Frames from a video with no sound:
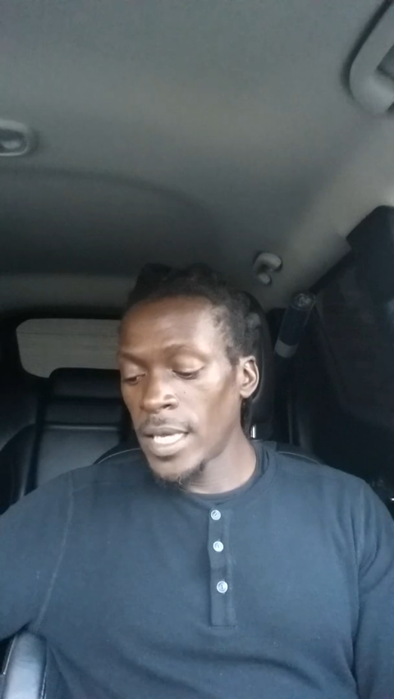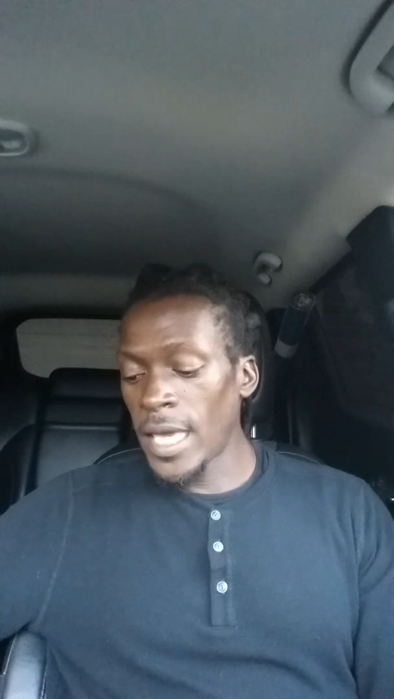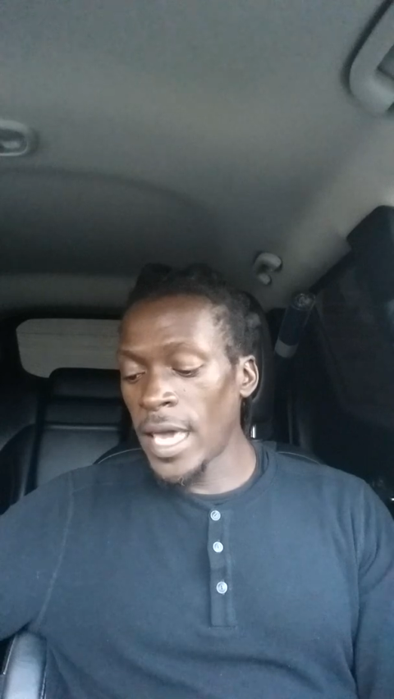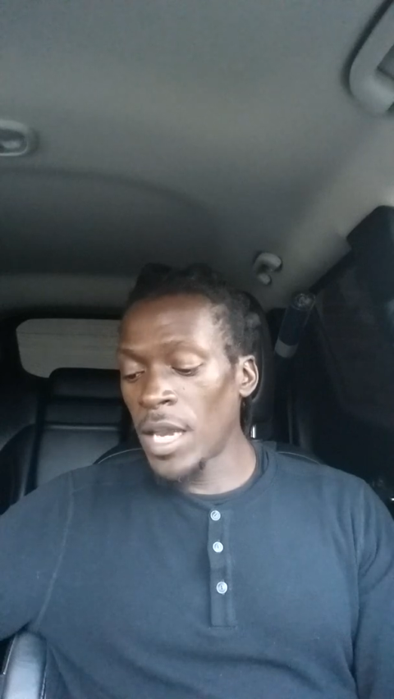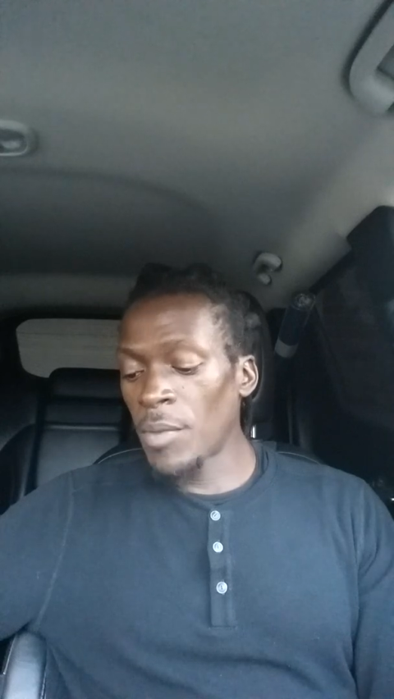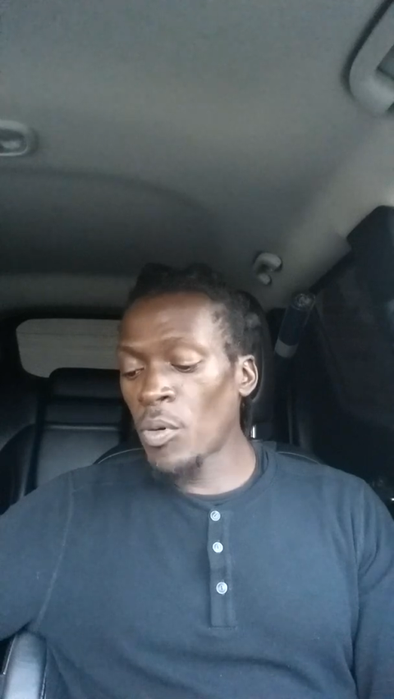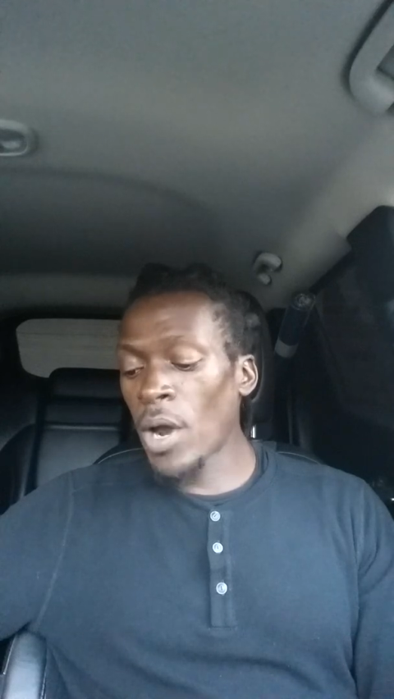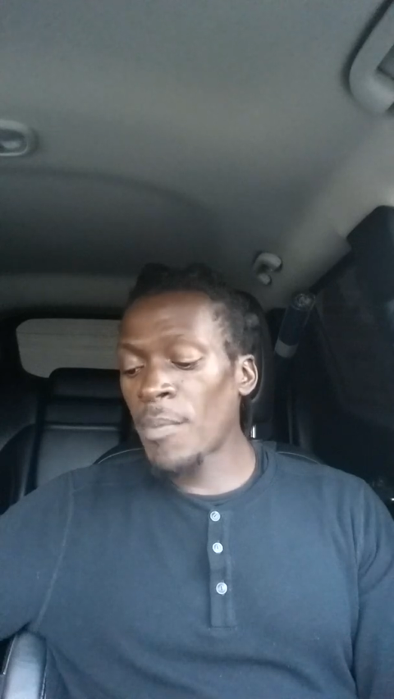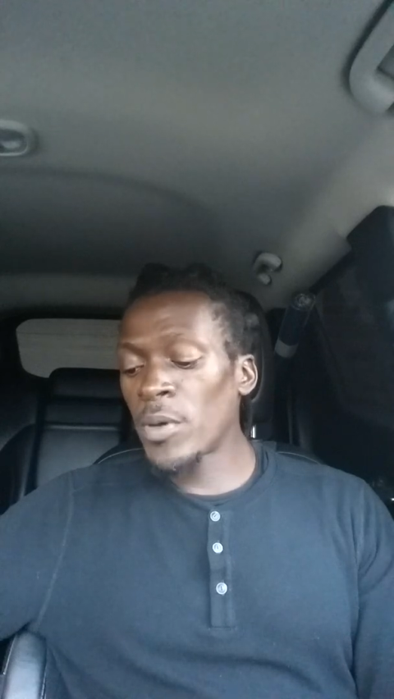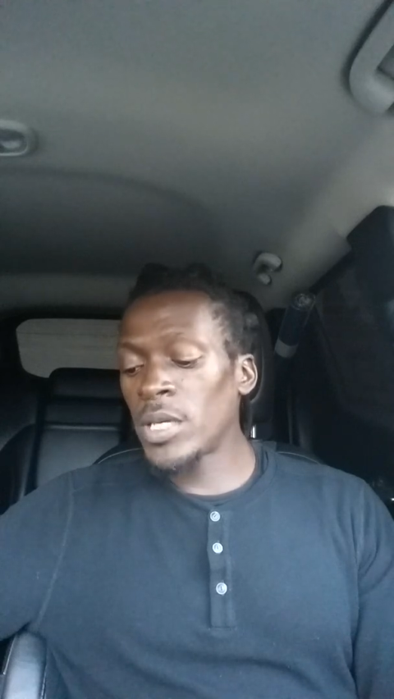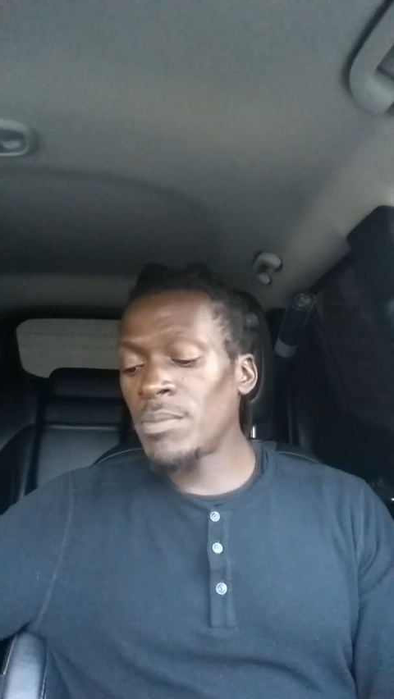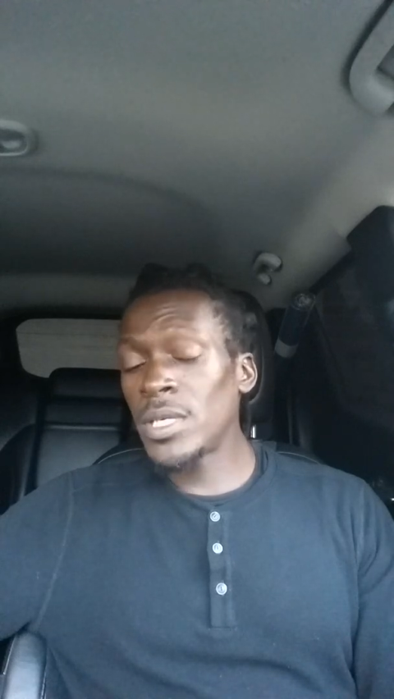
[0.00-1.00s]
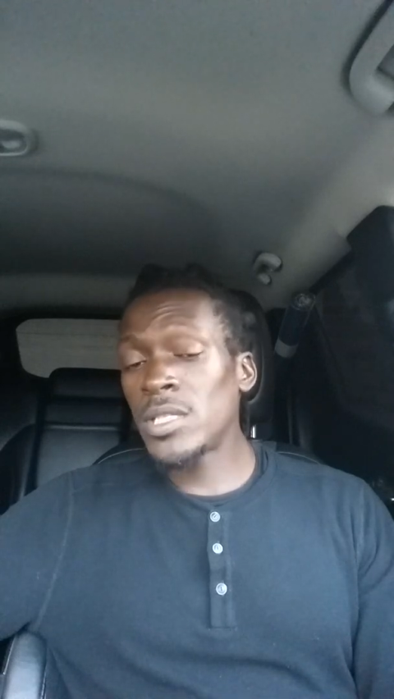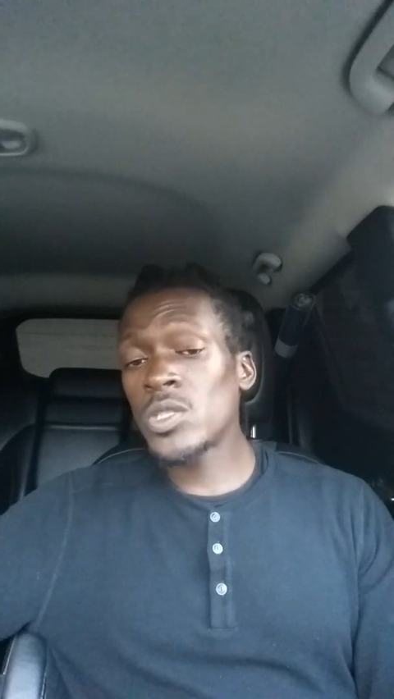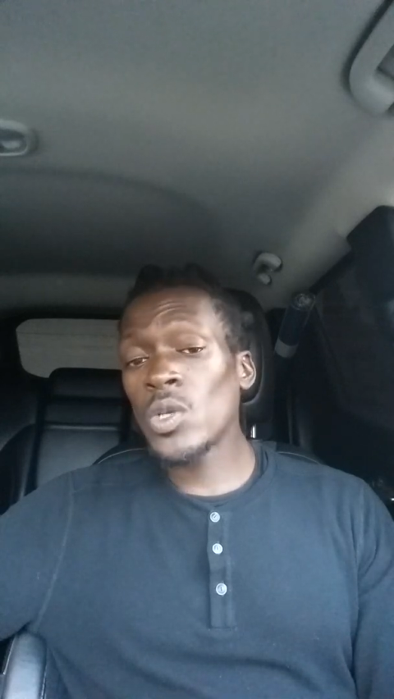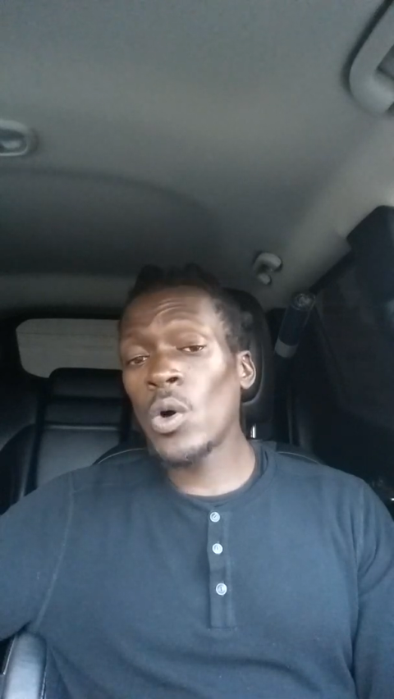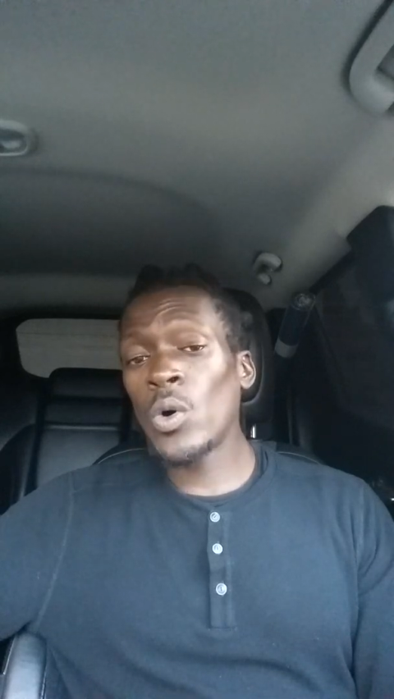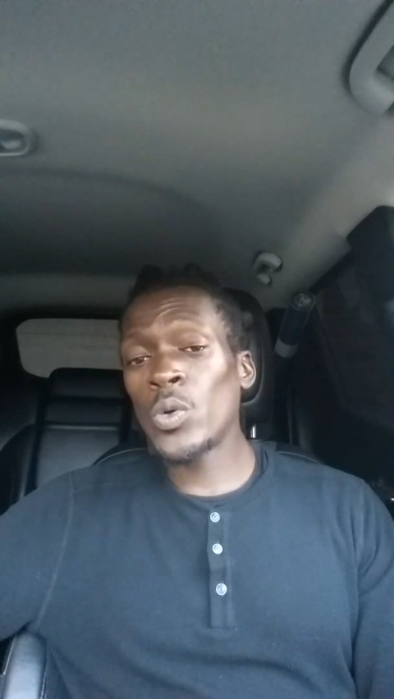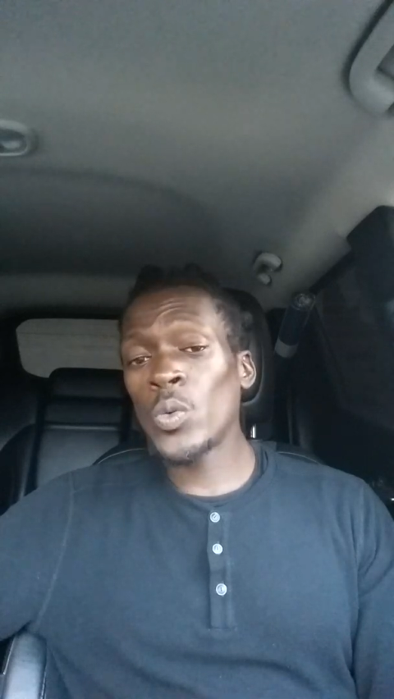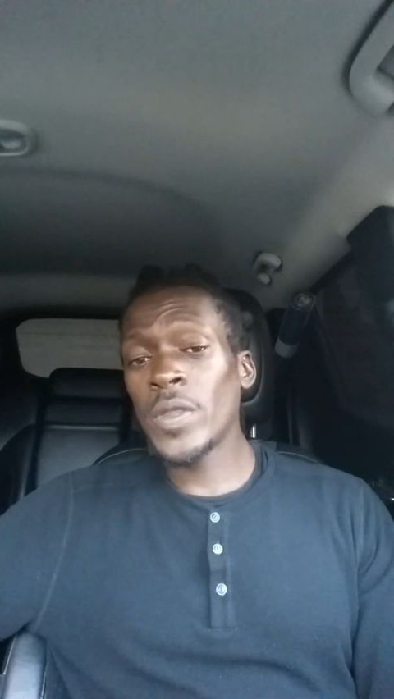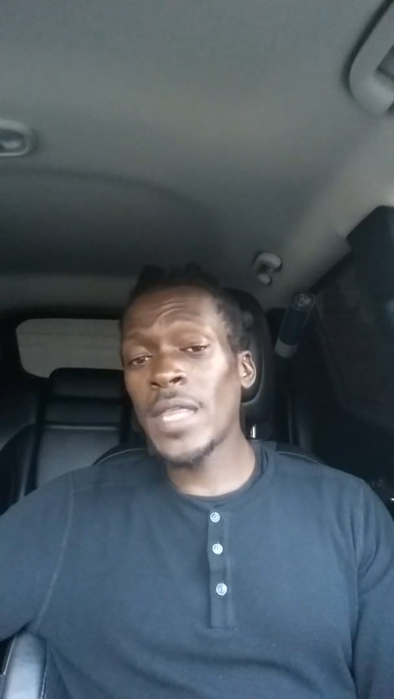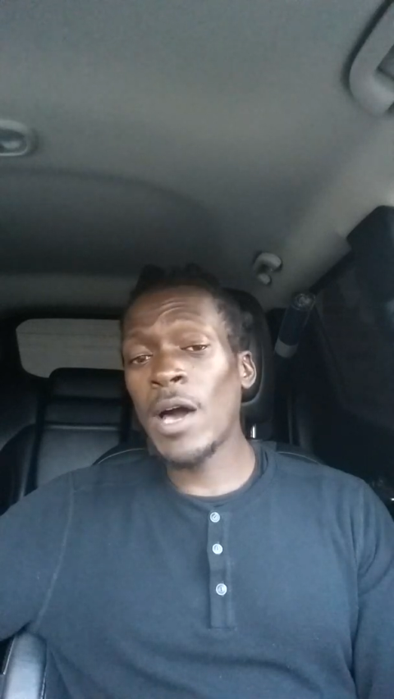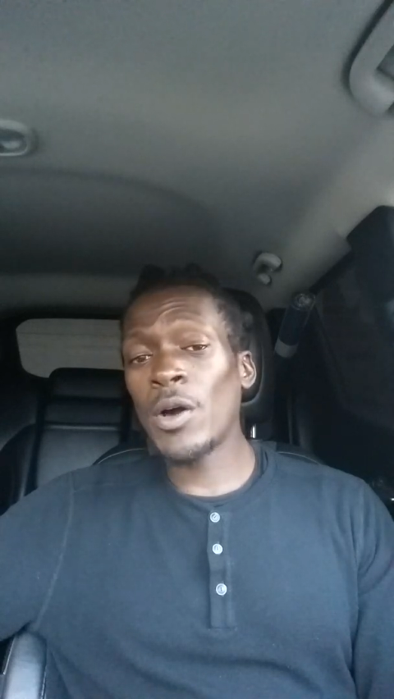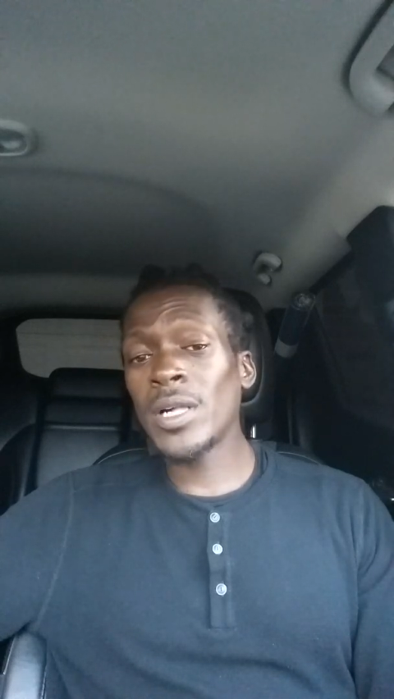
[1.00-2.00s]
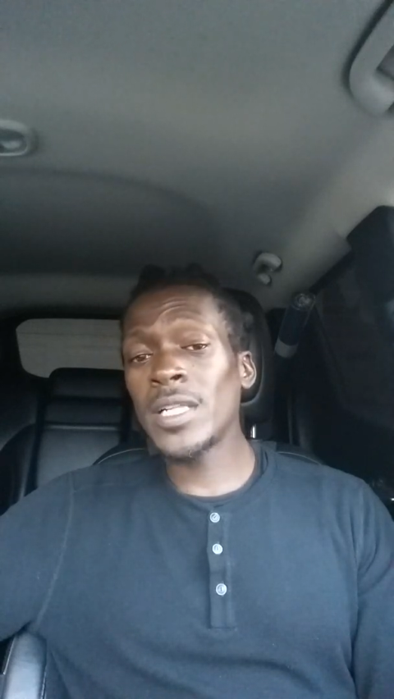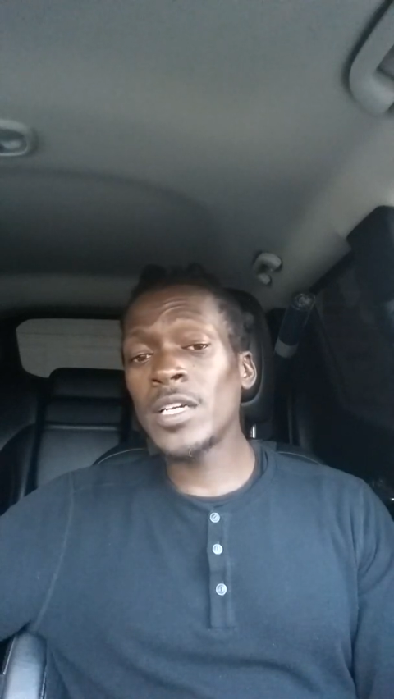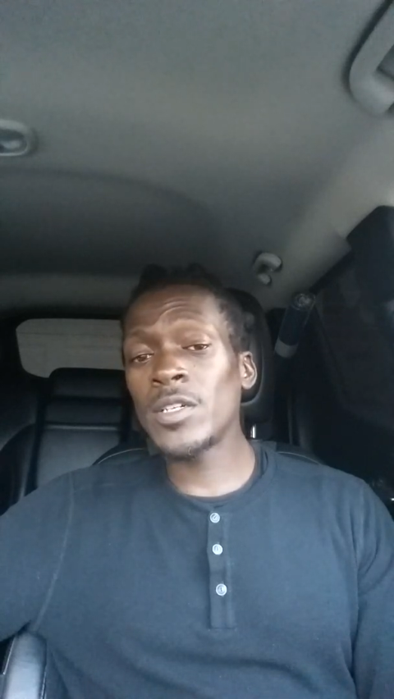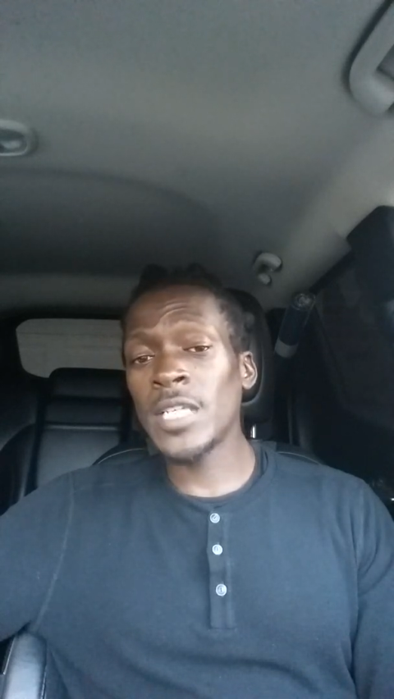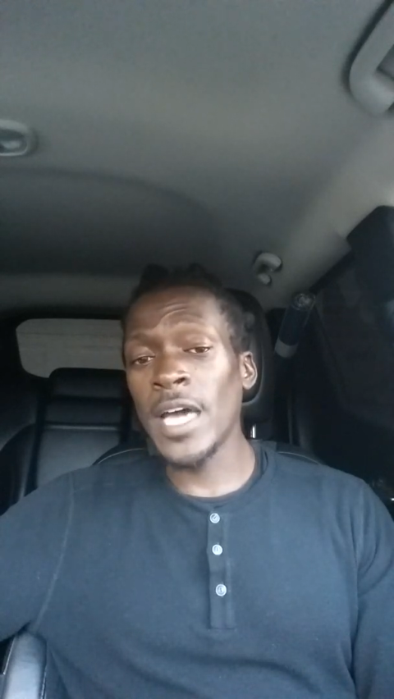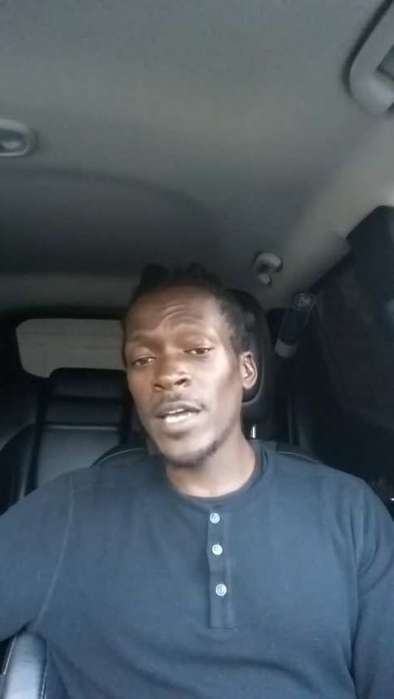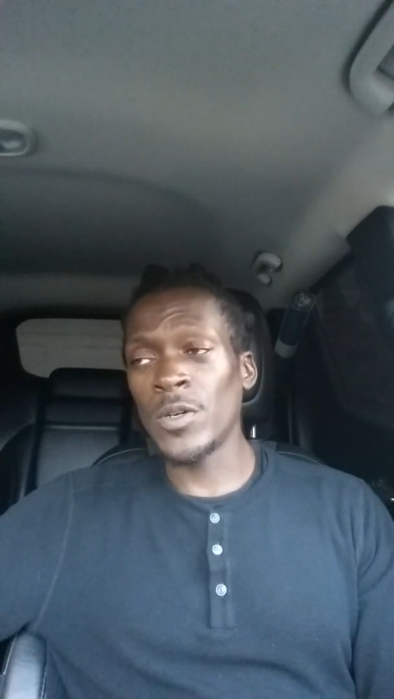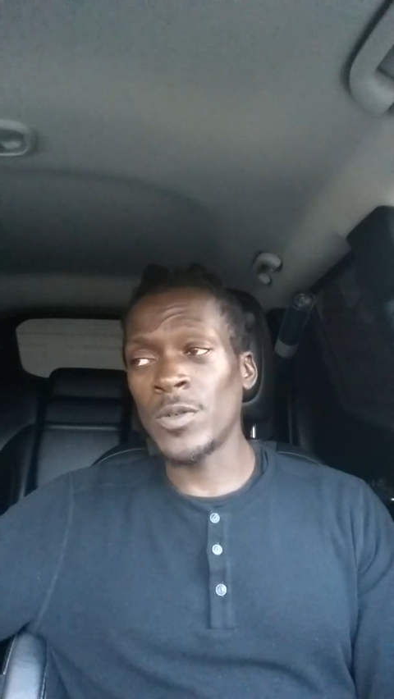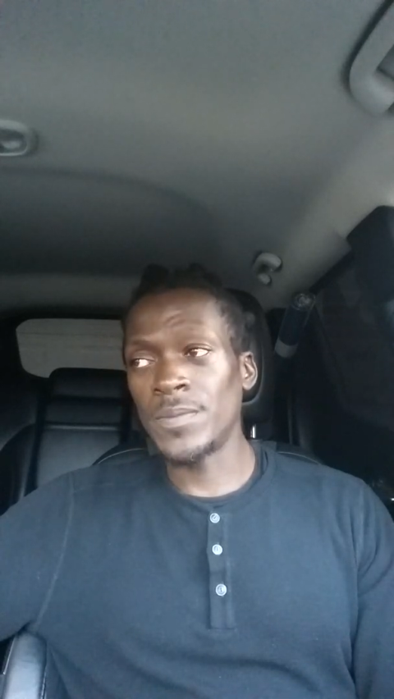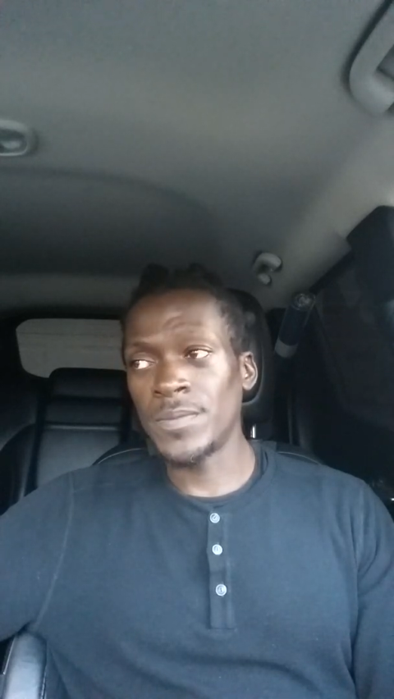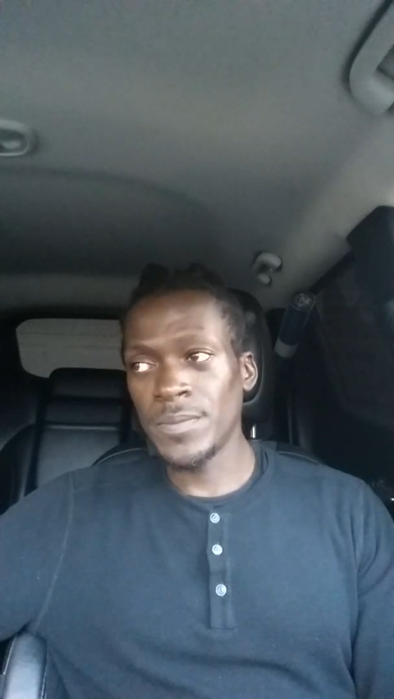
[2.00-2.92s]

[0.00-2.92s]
can a property be sold without clear title?